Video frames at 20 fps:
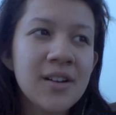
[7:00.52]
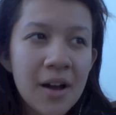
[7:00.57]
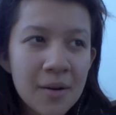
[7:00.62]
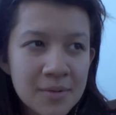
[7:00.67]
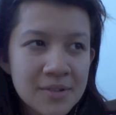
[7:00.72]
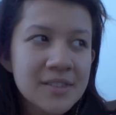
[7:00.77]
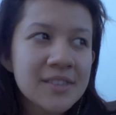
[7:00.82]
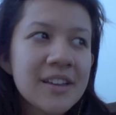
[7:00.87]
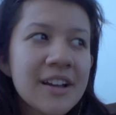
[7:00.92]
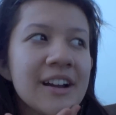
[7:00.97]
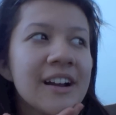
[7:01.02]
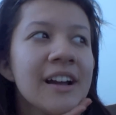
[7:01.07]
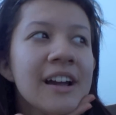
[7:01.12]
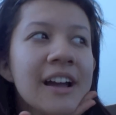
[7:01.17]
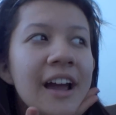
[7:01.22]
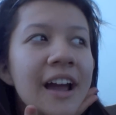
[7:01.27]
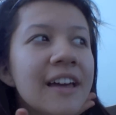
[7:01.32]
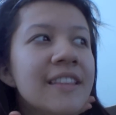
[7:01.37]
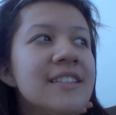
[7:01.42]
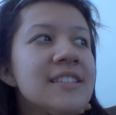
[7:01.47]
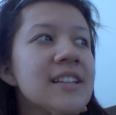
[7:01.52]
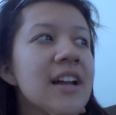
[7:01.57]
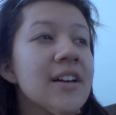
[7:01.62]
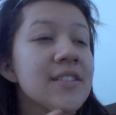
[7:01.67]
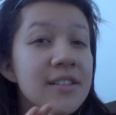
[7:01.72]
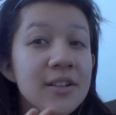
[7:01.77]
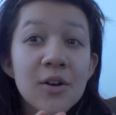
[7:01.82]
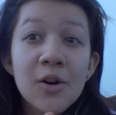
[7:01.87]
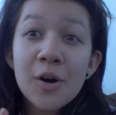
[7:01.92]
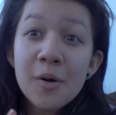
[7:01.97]
So I was there and this
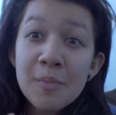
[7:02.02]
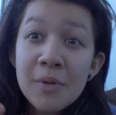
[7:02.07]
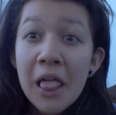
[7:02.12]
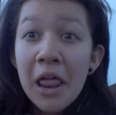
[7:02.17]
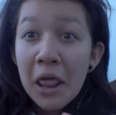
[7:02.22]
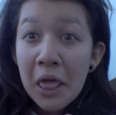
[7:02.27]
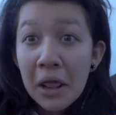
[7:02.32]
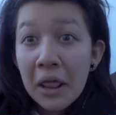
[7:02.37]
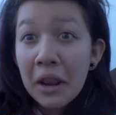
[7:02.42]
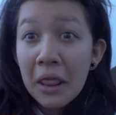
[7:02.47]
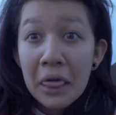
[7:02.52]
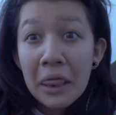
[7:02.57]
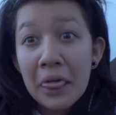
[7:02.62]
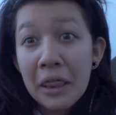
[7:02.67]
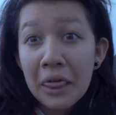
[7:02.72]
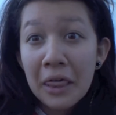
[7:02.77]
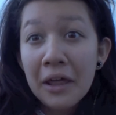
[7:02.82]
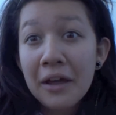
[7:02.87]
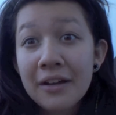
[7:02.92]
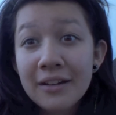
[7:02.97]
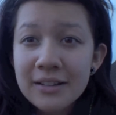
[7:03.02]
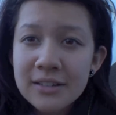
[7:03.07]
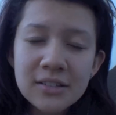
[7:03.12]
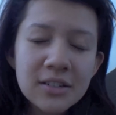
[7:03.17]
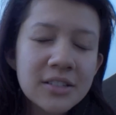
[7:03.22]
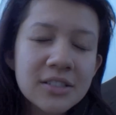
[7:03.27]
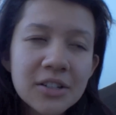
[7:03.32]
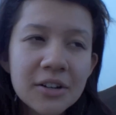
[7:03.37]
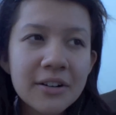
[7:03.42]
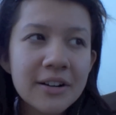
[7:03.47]
guy's like, oh, blah, blah, blah, blah, and he
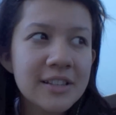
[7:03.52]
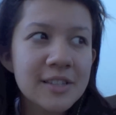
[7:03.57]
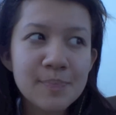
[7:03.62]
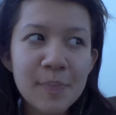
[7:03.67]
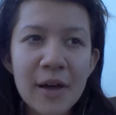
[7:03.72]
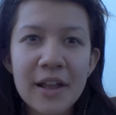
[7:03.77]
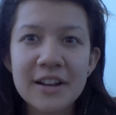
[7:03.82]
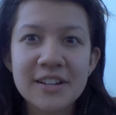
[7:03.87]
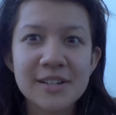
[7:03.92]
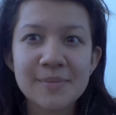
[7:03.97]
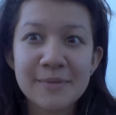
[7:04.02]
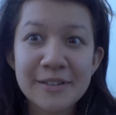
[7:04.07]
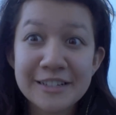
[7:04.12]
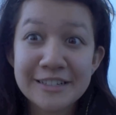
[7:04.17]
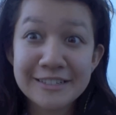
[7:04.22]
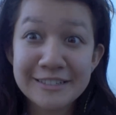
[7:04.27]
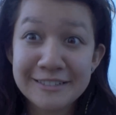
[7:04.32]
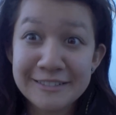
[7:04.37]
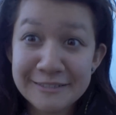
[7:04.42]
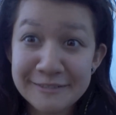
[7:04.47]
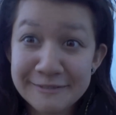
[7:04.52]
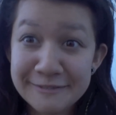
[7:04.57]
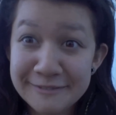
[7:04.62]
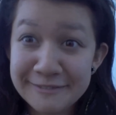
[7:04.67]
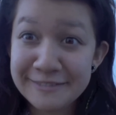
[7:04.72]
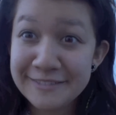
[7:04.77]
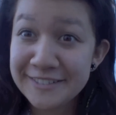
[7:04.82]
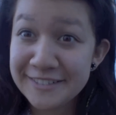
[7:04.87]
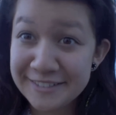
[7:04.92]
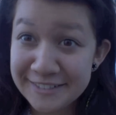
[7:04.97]
starts talking in Spanish. I'm like, I don't
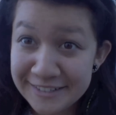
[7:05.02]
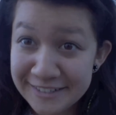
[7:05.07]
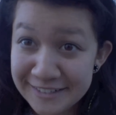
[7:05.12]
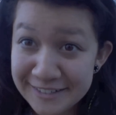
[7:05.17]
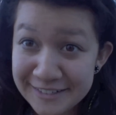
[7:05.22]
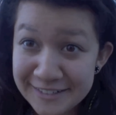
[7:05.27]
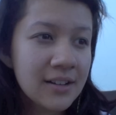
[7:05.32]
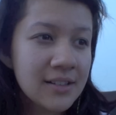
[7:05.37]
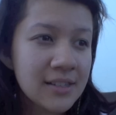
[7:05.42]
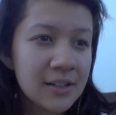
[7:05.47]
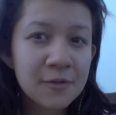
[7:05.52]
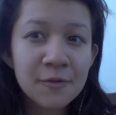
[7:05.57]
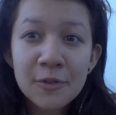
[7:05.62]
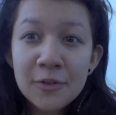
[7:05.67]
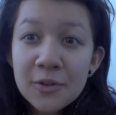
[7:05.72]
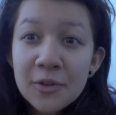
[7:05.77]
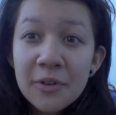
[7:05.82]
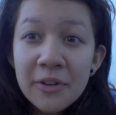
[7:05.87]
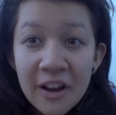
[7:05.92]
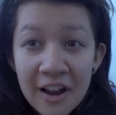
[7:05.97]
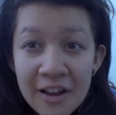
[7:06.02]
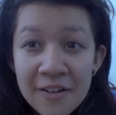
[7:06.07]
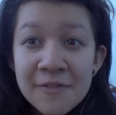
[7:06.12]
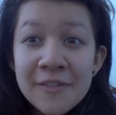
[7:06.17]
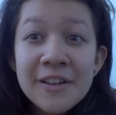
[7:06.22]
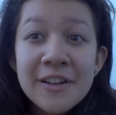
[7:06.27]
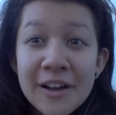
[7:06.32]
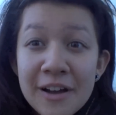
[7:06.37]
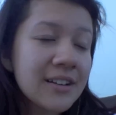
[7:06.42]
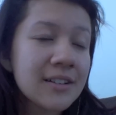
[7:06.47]
understand. He's like,
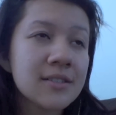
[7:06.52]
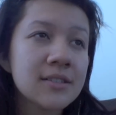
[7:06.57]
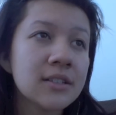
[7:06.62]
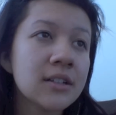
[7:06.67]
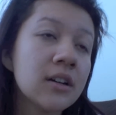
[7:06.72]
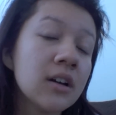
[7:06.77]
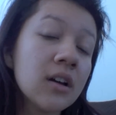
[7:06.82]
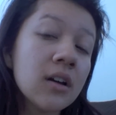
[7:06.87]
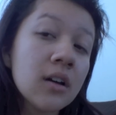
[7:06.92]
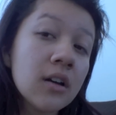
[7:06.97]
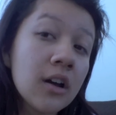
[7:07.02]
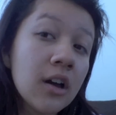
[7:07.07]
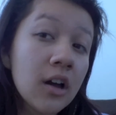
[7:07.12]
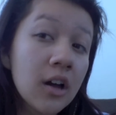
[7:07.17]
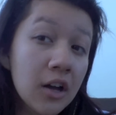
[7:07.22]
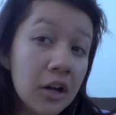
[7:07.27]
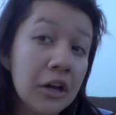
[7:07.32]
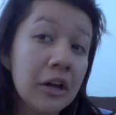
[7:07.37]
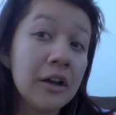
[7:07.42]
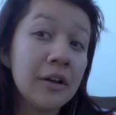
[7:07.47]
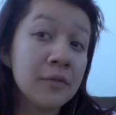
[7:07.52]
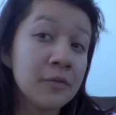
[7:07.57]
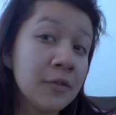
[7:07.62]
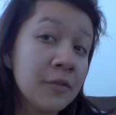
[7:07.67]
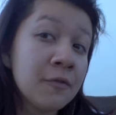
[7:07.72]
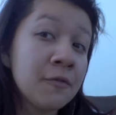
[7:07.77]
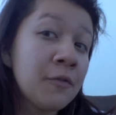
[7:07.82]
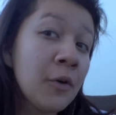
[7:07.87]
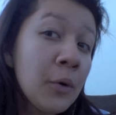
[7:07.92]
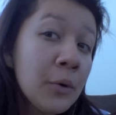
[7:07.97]
fotografica. And I was like, a
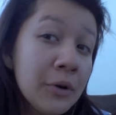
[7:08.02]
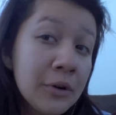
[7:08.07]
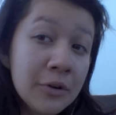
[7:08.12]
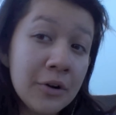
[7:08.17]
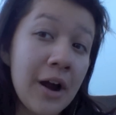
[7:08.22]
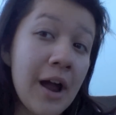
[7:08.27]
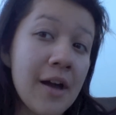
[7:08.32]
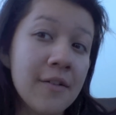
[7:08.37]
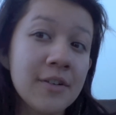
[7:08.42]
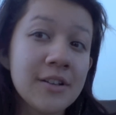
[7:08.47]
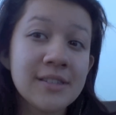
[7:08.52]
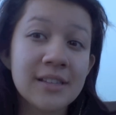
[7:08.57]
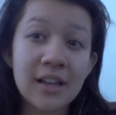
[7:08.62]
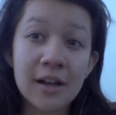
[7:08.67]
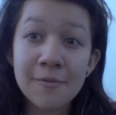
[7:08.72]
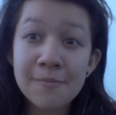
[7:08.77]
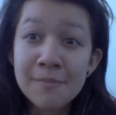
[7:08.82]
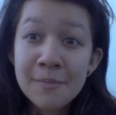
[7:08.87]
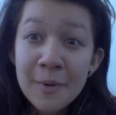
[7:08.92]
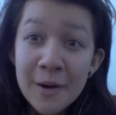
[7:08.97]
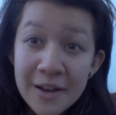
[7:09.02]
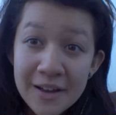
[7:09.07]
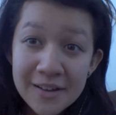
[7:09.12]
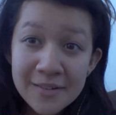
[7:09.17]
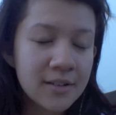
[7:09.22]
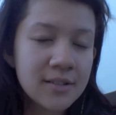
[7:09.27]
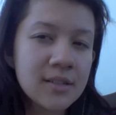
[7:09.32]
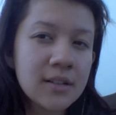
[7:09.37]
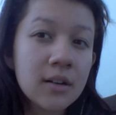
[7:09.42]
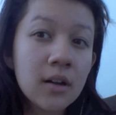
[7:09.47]
photograph. And he's like,
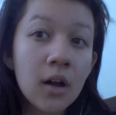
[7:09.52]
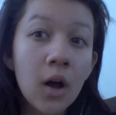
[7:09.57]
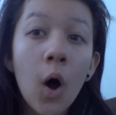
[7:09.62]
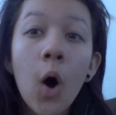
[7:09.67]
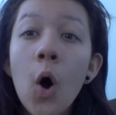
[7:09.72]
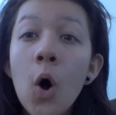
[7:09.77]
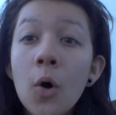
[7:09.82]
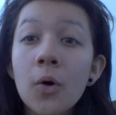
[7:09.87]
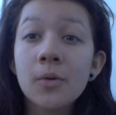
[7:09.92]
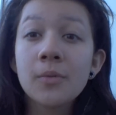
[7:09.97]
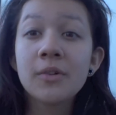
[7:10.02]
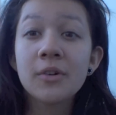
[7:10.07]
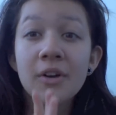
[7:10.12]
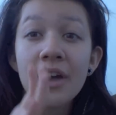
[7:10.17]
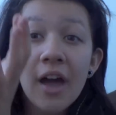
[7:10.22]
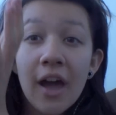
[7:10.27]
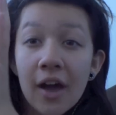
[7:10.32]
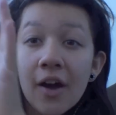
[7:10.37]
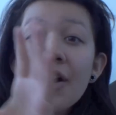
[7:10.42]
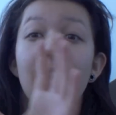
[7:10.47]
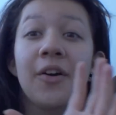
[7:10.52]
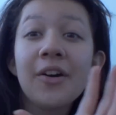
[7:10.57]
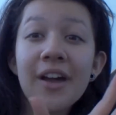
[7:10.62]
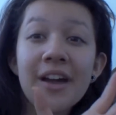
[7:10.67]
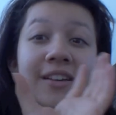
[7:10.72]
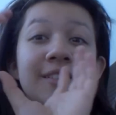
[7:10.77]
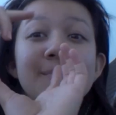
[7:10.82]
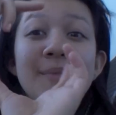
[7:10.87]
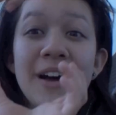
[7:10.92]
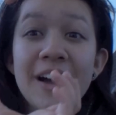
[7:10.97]
and I was like, oh, okay,
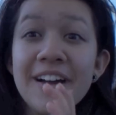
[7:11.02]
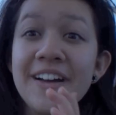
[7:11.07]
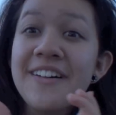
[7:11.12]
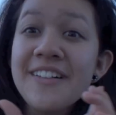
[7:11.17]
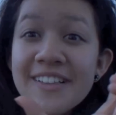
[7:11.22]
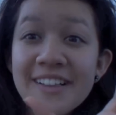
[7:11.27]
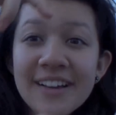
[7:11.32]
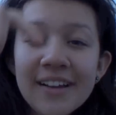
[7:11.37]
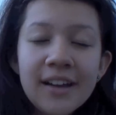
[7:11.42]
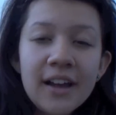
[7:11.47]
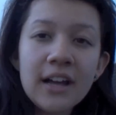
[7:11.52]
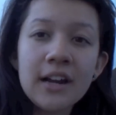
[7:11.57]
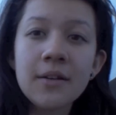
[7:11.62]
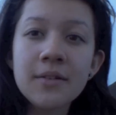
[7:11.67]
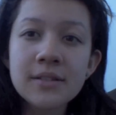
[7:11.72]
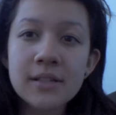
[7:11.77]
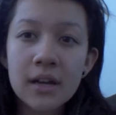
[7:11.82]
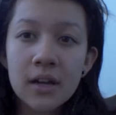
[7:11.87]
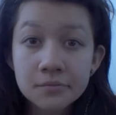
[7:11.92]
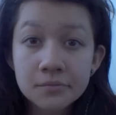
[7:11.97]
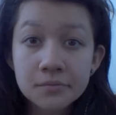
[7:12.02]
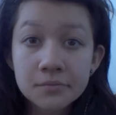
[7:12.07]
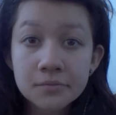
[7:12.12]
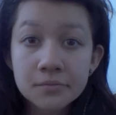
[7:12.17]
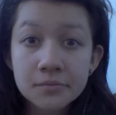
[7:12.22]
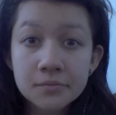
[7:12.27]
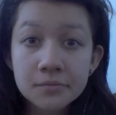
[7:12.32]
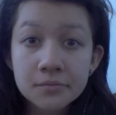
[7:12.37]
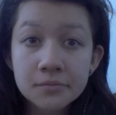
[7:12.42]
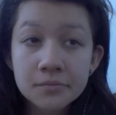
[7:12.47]
smile. And he was like,
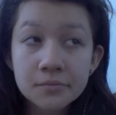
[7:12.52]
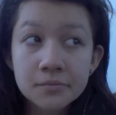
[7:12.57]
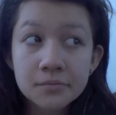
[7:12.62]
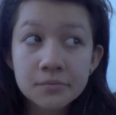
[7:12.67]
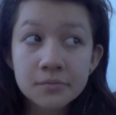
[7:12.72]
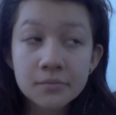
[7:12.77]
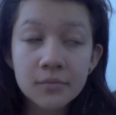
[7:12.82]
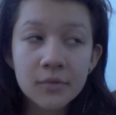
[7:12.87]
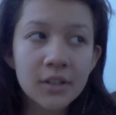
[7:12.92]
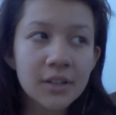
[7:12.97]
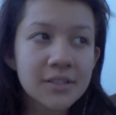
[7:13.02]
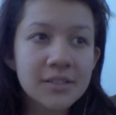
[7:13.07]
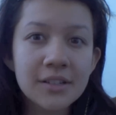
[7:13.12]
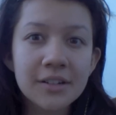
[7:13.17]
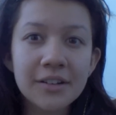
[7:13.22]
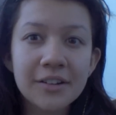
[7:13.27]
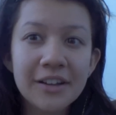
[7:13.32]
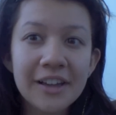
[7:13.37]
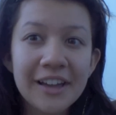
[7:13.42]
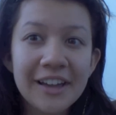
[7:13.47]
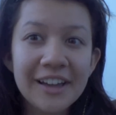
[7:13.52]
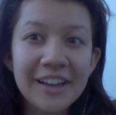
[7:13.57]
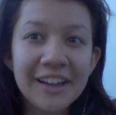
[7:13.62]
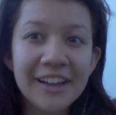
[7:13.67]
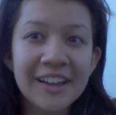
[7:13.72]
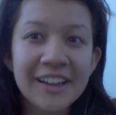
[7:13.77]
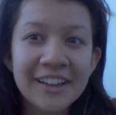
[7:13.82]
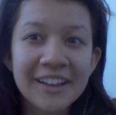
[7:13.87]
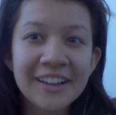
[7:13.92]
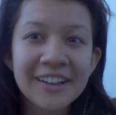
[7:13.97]
I was like,
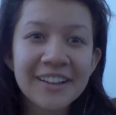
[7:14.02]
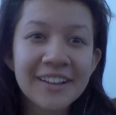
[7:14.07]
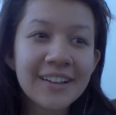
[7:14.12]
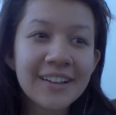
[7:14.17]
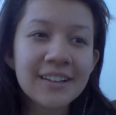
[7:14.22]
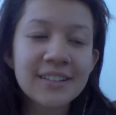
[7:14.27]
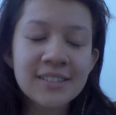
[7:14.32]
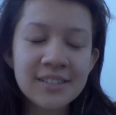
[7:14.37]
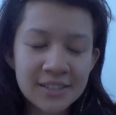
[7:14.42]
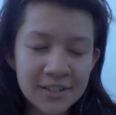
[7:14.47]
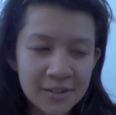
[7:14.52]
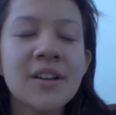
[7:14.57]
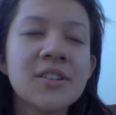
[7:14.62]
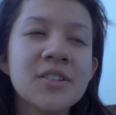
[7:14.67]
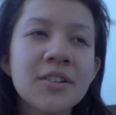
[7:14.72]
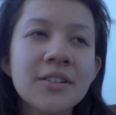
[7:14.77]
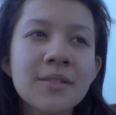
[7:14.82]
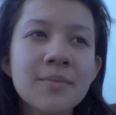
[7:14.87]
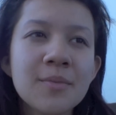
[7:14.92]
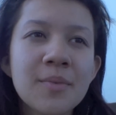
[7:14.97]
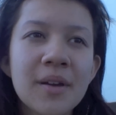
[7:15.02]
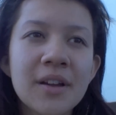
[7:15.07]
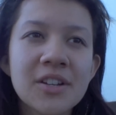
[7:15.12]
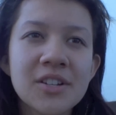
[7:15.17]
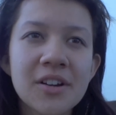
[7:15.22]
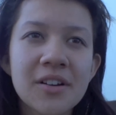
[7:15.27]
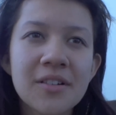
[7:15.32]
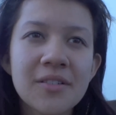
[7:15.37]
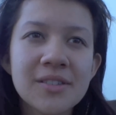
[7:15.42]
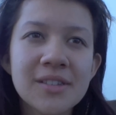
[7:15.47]
okay. So I showed him the
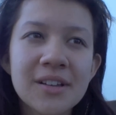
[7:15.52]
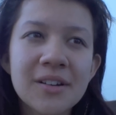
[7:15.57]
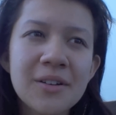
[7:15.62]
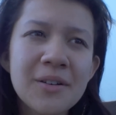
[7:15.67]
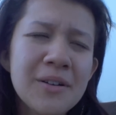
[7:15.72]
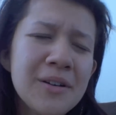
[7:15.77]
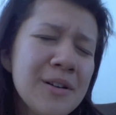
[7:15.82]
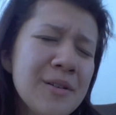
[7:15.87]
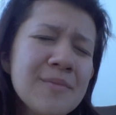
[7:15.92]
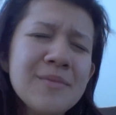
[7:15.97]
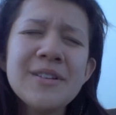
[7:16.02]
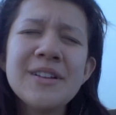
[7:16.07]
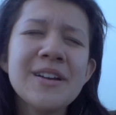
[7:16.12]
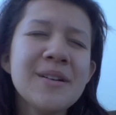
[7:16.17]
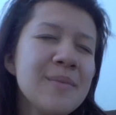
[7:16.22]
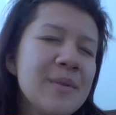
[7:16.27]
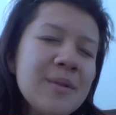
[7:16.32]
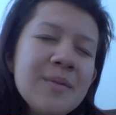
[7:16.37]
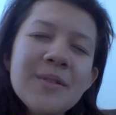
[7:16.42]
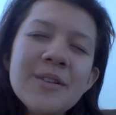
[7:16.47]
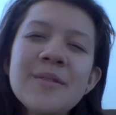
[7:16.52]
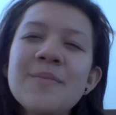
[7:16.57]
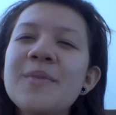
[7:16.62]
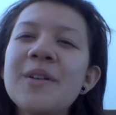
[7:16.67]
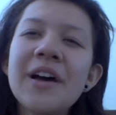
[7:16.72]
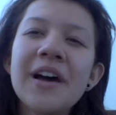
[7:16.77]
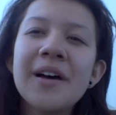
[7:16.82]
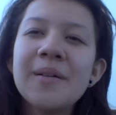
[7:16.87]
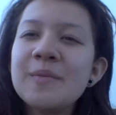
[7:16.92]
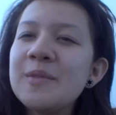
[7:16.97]
picture and he's like, oh, blah, blah, blah,
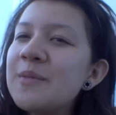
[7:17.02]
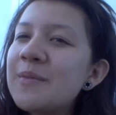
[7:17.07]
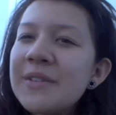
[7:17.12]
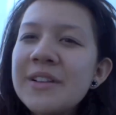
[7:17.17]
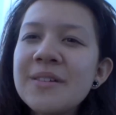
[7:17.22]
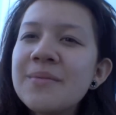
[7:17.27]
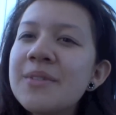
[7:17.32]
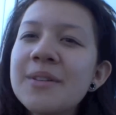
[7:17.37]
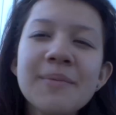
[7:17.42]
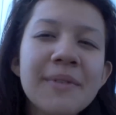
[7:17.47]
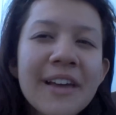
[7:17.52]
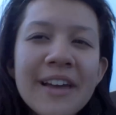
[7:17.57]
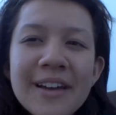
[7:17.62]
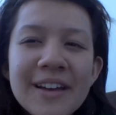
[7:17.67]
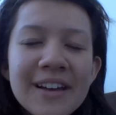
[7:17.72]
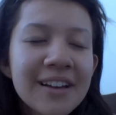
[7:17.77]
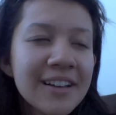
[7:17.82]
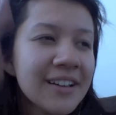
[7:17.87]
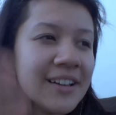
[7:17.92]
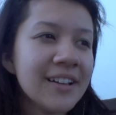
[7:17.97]
blah, blah, blah, blah.